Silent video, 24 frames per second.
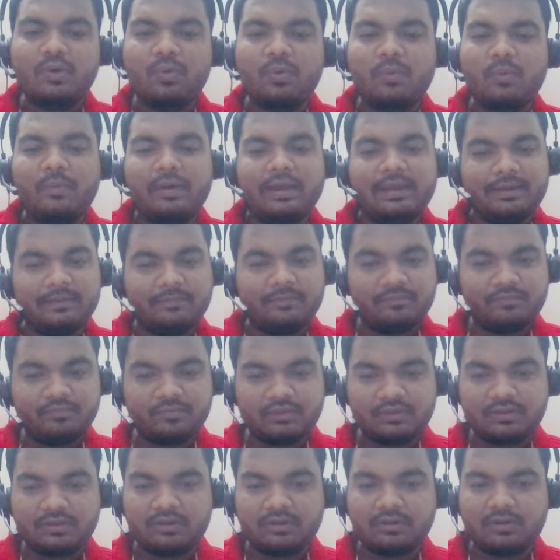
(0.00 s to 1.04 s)
Why
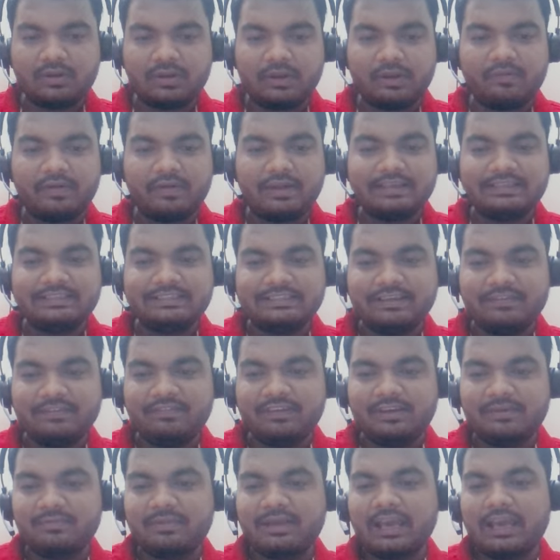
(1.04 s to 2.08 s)
why
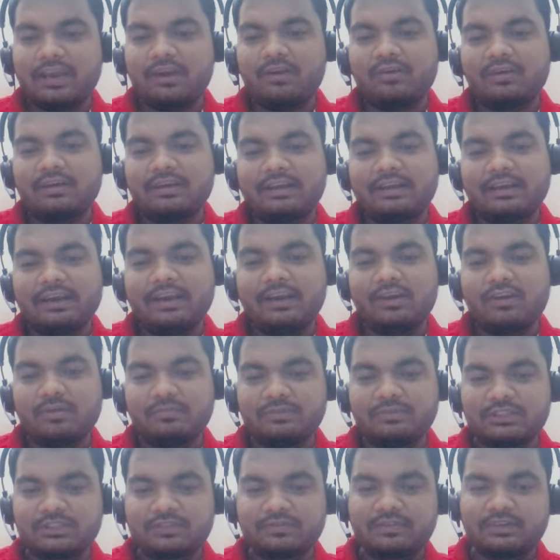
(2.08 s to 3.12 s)
JVM cannot create
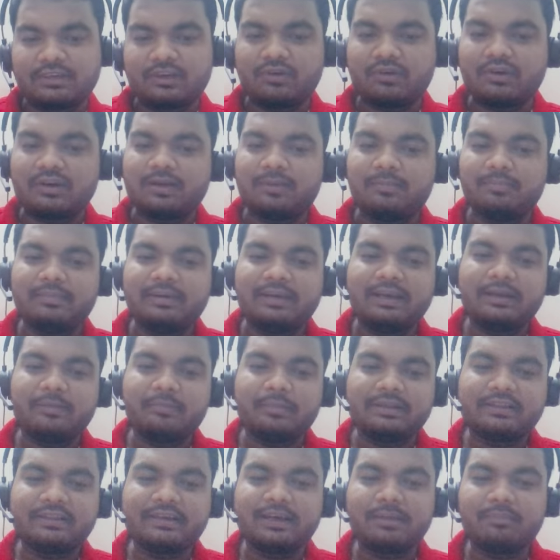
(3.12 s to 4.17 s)
objects without complete
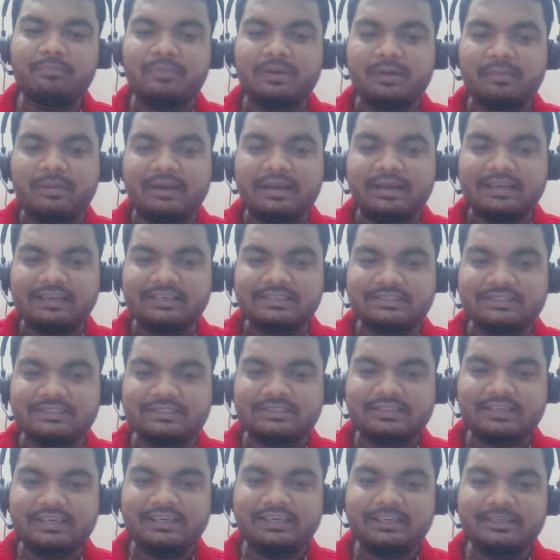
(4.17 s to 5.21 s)
method
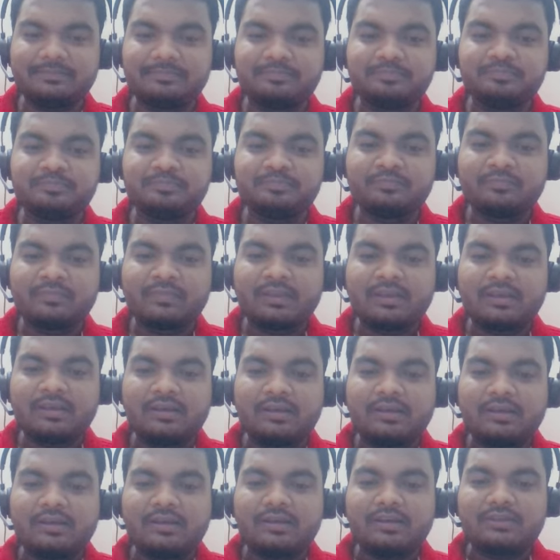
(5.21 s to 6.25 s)
implementations, right?
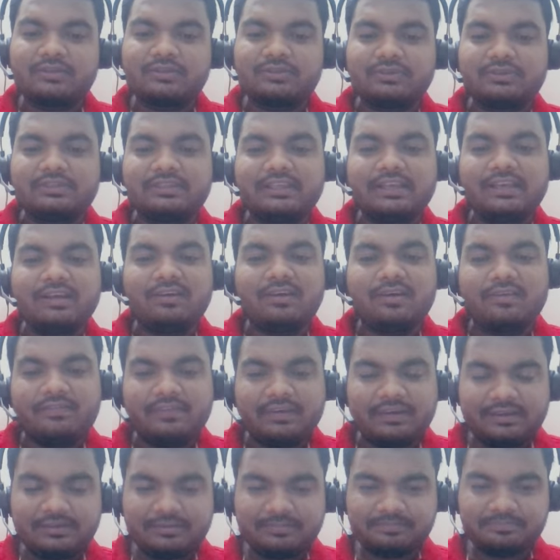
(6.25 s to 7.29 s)
So think of it,